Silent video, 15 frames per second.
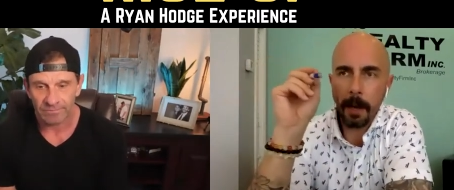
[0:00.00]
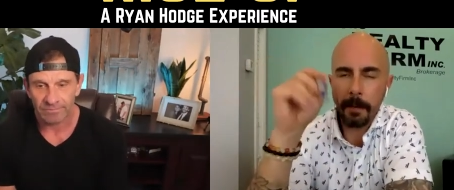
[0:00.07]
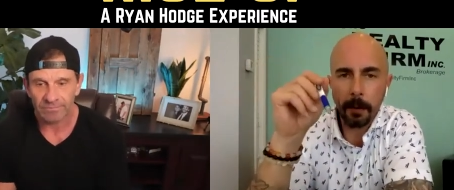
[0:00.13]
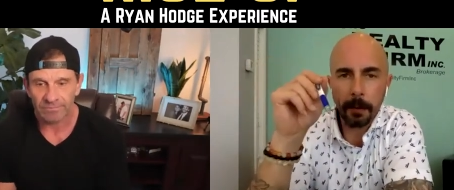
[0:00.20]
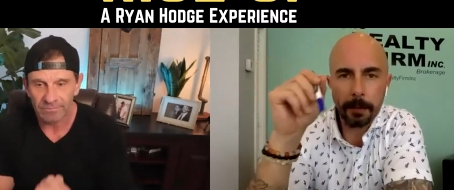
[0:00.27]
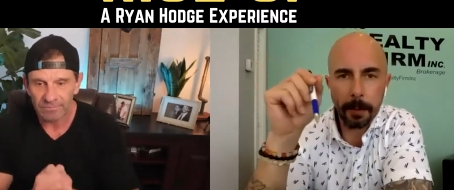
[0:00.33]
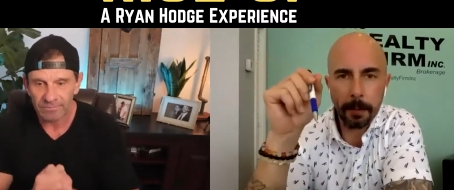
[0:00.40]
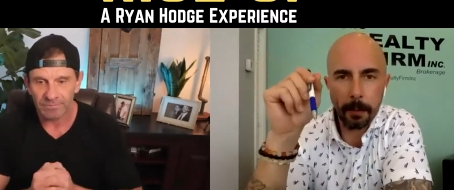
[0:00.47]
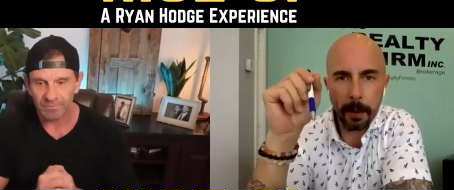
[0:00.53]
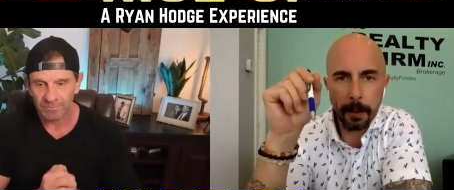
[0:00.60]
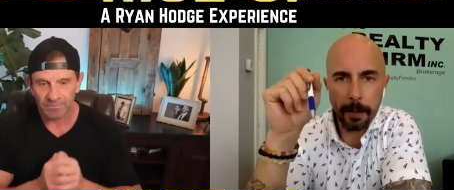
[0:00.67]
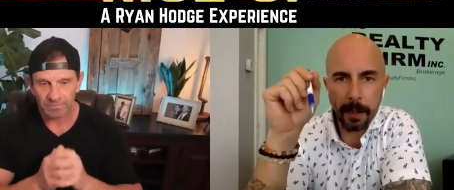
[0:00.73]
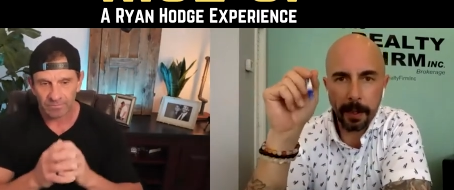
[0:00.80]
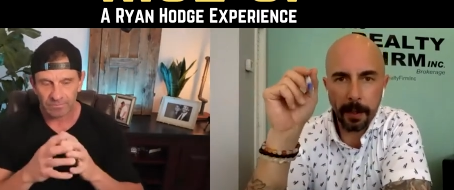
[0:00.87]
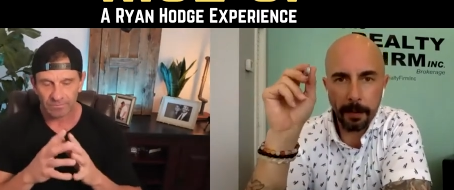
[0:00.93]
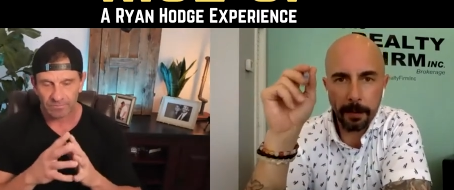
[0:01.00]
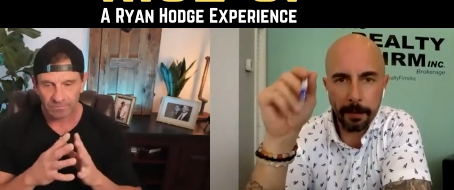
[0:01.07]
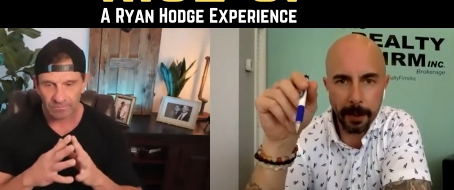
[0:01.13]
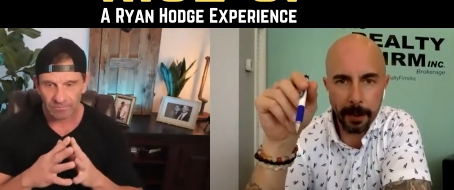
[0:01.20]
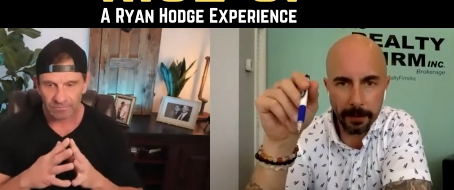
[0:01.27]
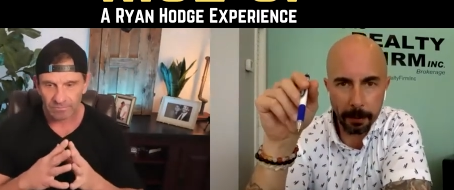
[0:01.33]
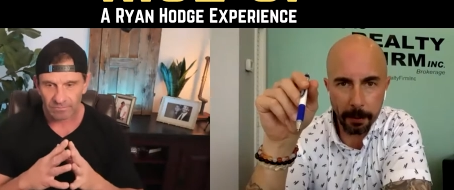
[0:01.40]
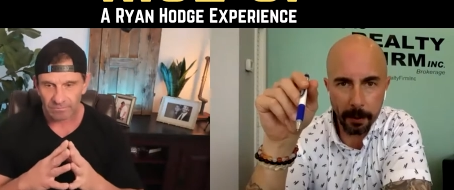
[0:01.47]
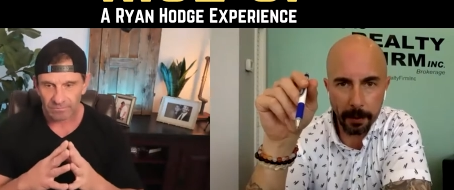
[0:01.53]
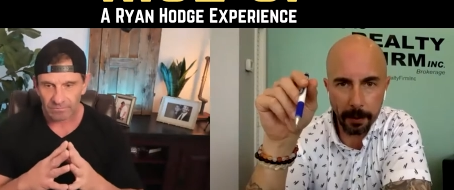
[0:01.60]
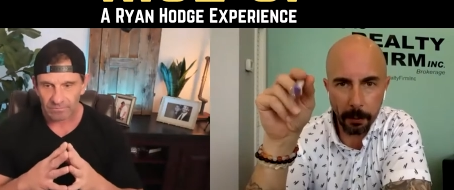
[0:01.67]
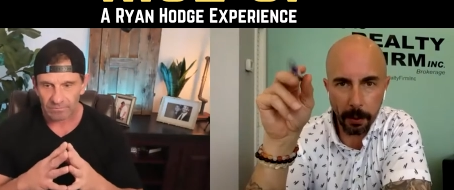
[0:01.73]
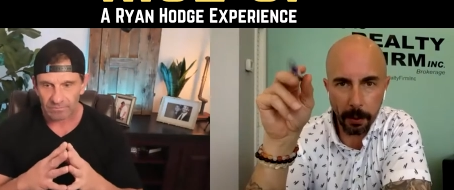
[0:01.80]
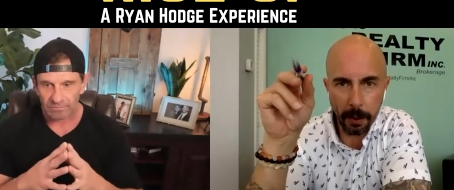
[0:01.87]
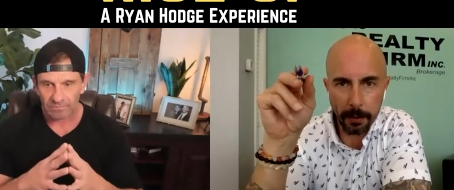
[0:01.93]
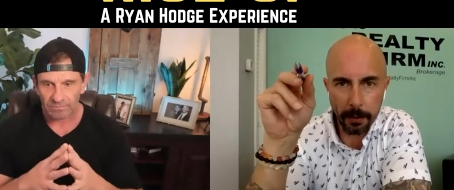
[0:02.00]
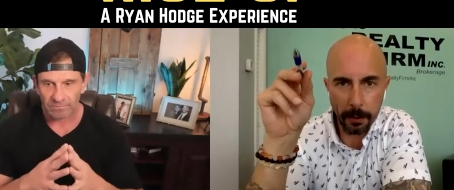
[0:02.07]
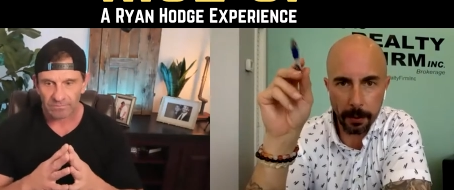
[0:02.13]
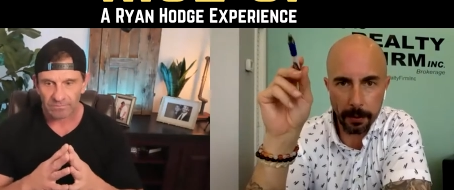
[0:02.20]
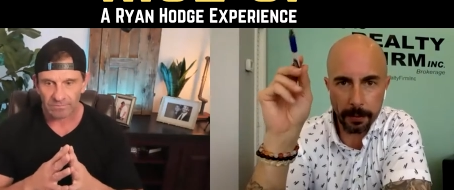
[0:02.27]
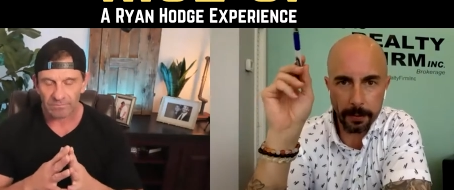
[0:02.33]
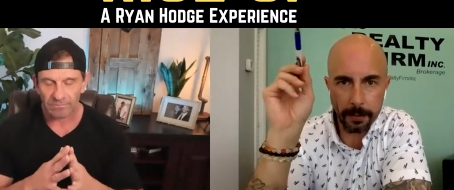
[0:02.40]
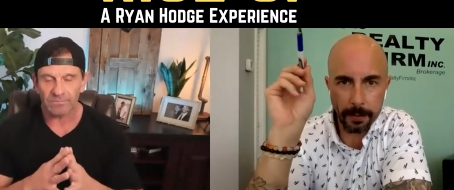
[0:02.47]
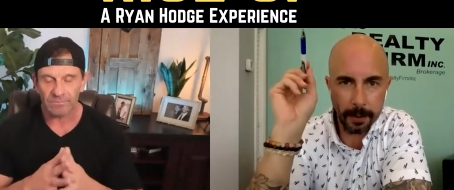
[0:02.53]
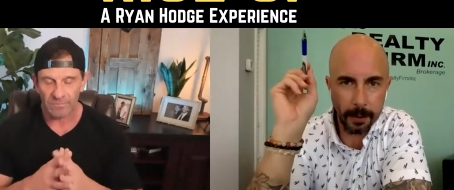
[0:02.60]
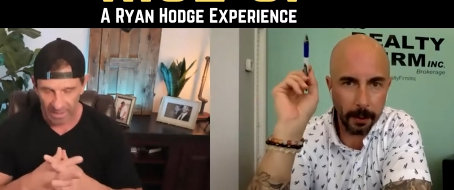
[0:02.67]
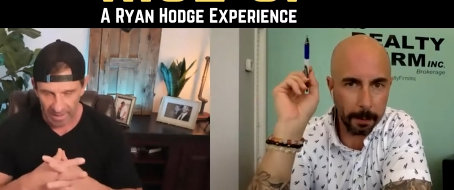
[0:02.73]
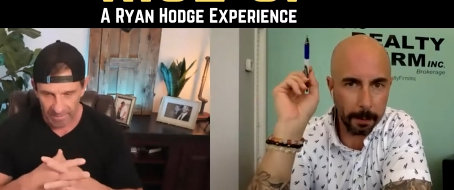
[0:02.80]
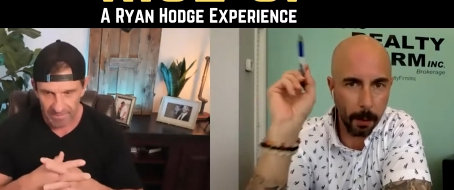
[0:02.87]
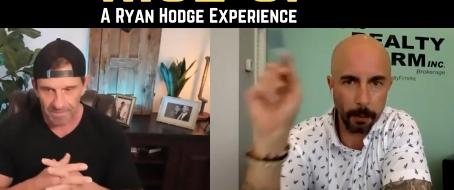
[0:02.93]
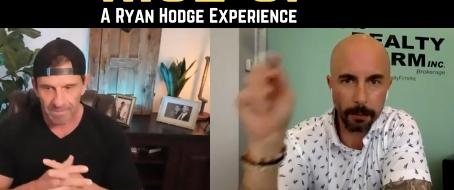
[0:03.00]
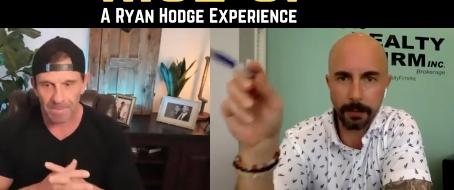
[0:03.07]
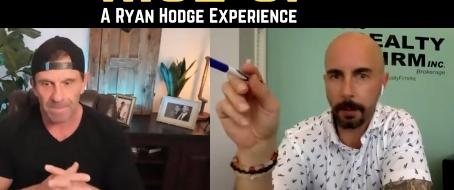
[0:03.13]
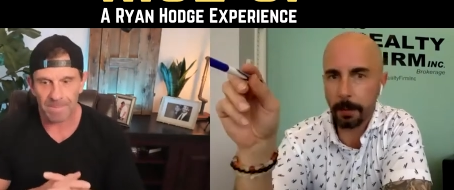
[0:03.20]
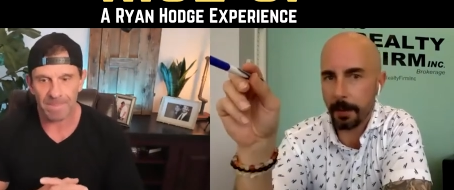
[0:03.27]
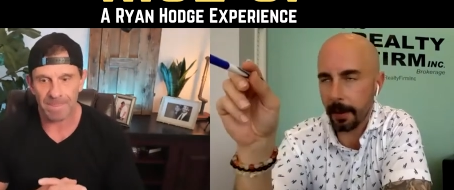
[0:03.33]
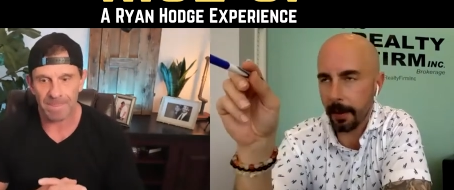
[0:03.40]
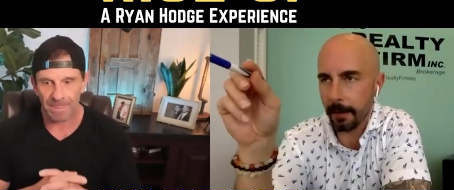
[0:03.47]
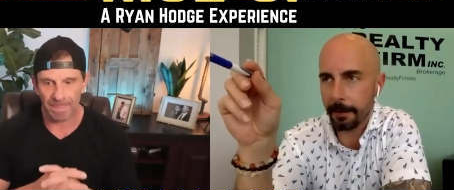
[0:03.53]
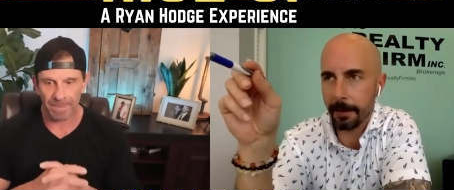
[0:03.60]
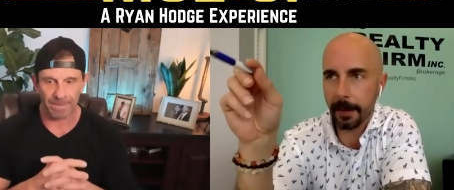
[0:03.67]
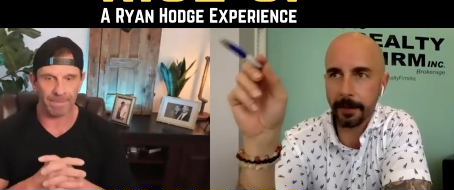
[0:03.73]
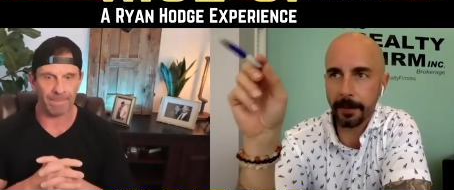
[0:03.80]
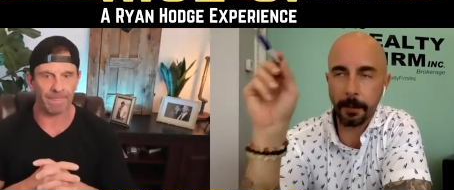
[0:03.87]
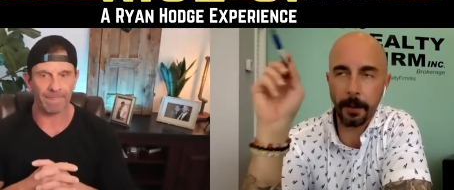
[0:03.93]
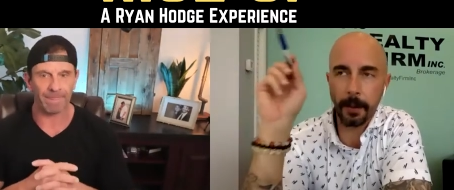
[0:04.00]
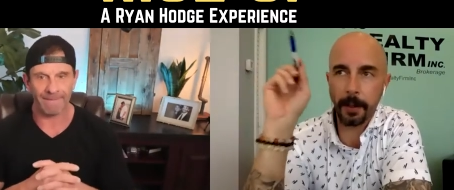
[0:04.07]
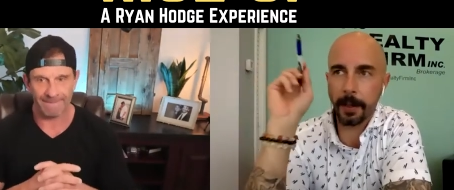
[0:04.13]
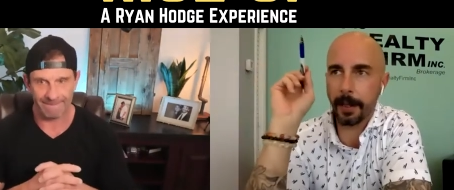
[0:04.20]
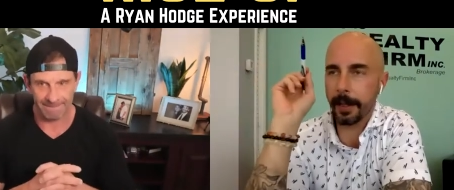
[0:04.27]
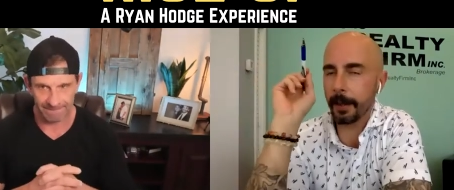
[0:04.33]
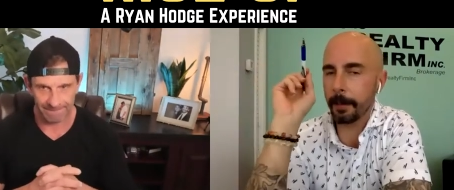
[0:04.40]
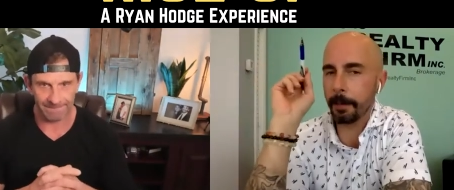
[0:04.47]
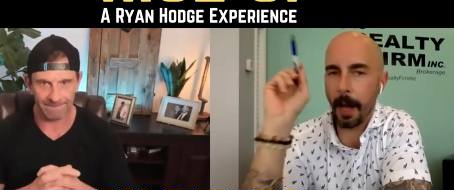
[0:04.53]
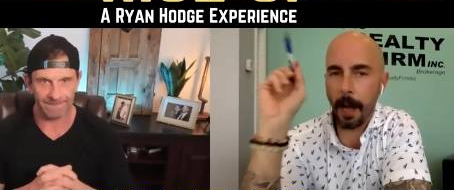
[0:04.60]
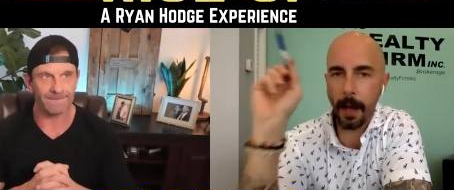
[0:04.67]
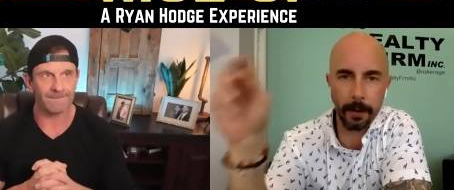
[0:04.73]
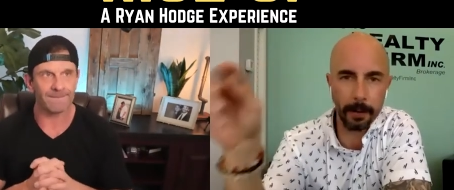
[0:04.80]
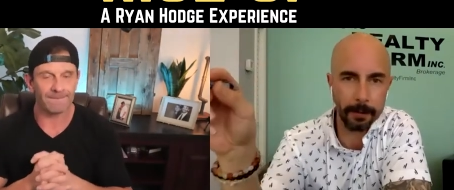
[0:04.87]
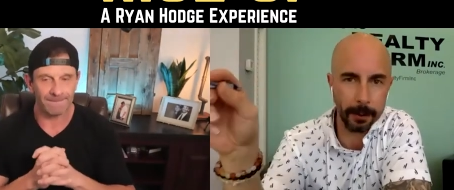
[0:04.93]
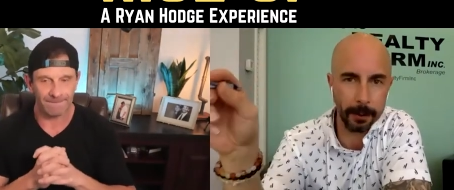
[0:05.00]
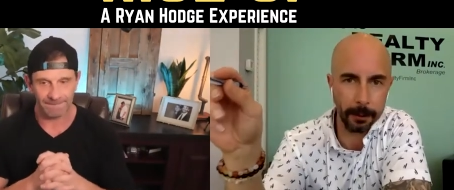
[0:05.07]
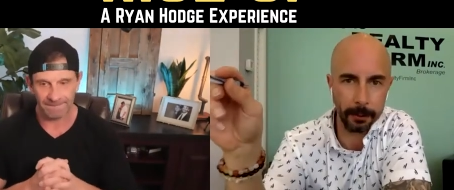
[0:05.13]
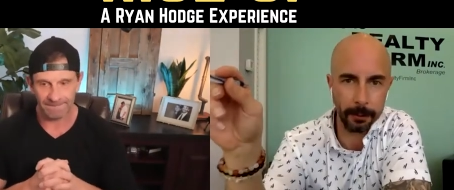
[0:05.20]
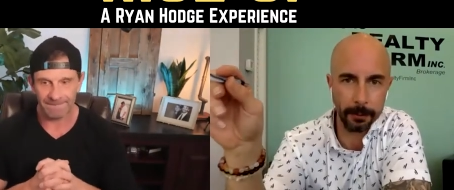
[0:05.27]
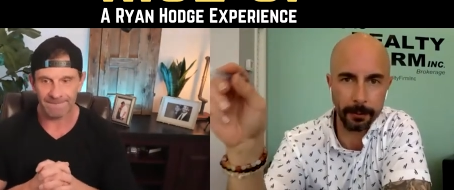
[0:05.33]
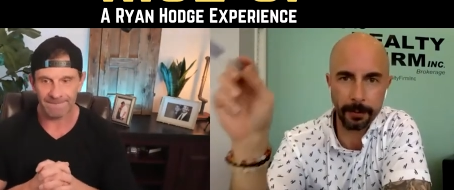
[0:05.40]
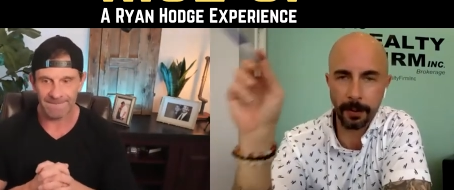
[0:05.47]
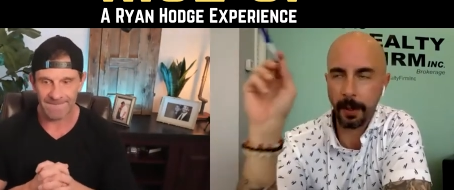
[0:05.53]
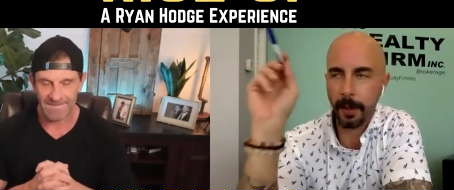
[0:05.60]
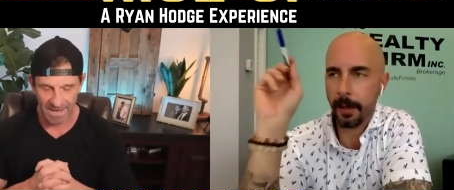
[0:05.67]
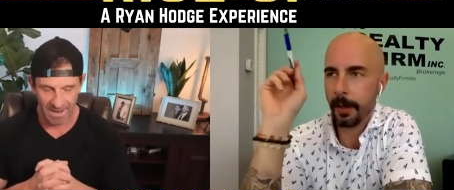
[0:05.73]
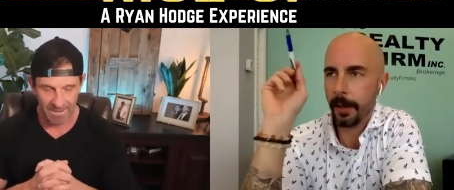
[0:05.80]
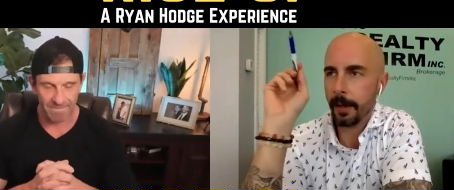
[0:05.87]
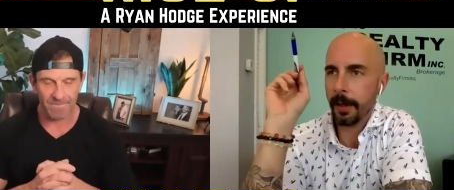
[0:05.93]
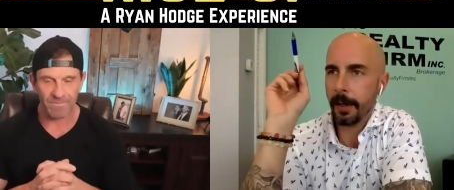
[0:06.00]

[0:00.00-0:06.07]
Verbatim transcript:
Speaker 1: I've always been pretty big on Facebook, and what I'll notice is, you know, yep. I post something on Facebook, I get a pile of views. Yep.